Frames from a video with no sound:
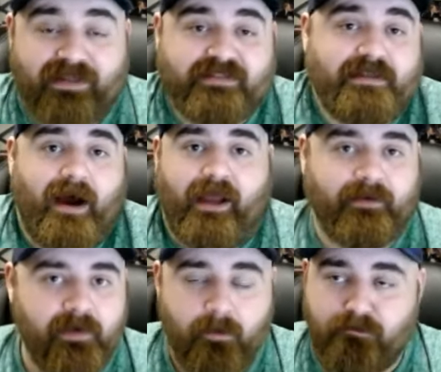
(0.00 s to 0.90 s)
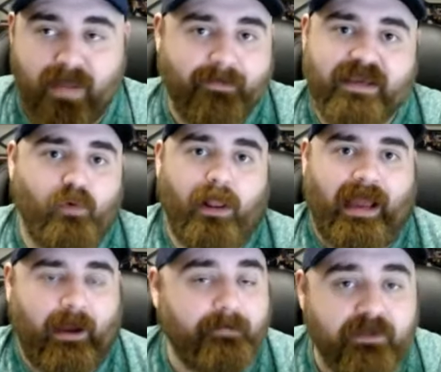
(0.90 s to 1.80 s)
It's not maybe it will
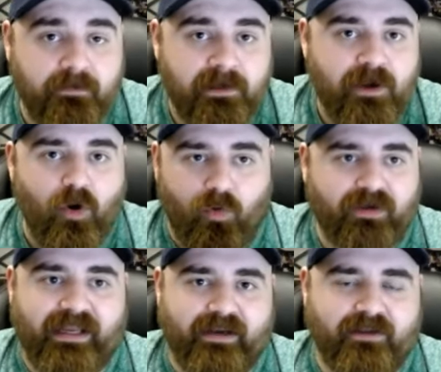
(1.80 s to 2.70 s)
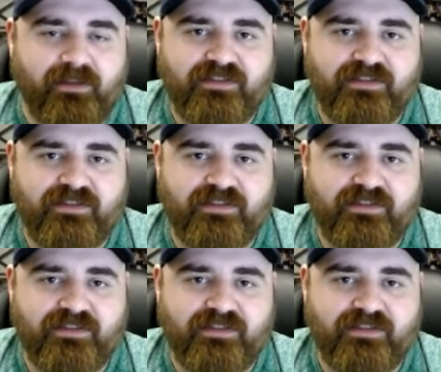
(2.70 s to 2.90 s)
happen organically.